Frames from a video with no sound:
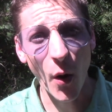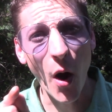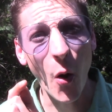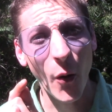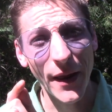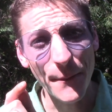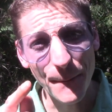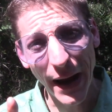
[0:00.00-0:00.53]
Oh,
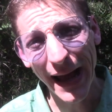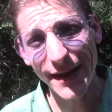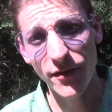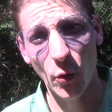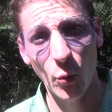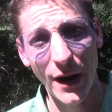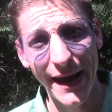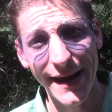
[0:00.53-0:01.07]
and by
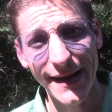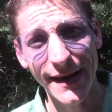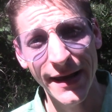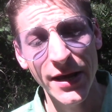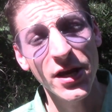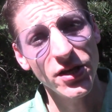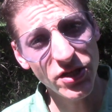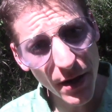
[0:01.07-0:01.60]
the way,
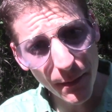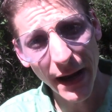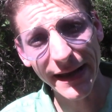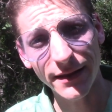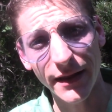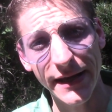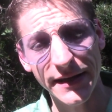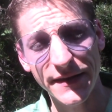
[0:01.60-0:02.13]
you might
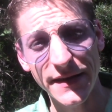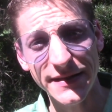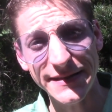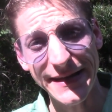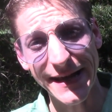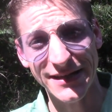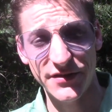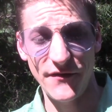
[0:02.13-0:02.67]
like this
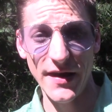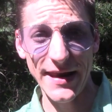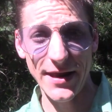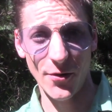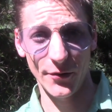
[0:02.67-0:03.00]
next video